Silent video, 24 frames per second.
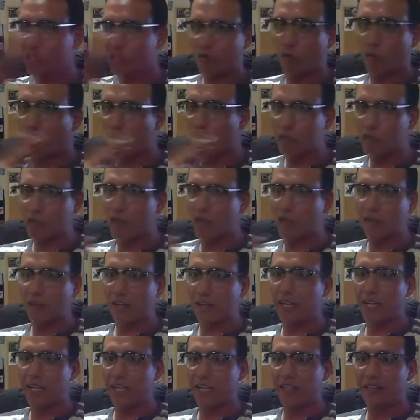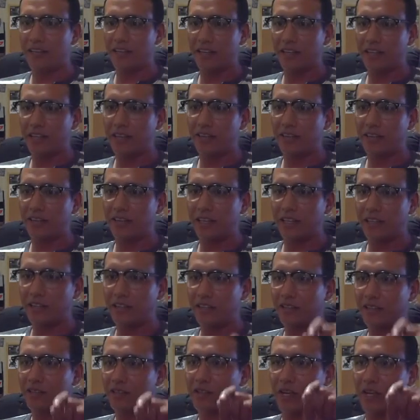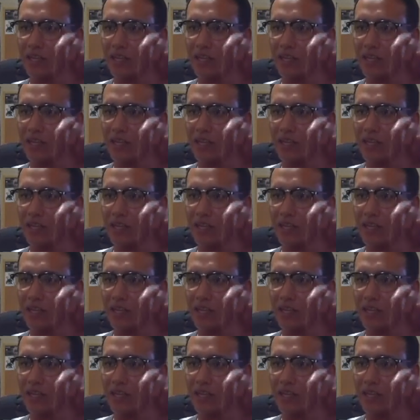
of horizontal lines, and then try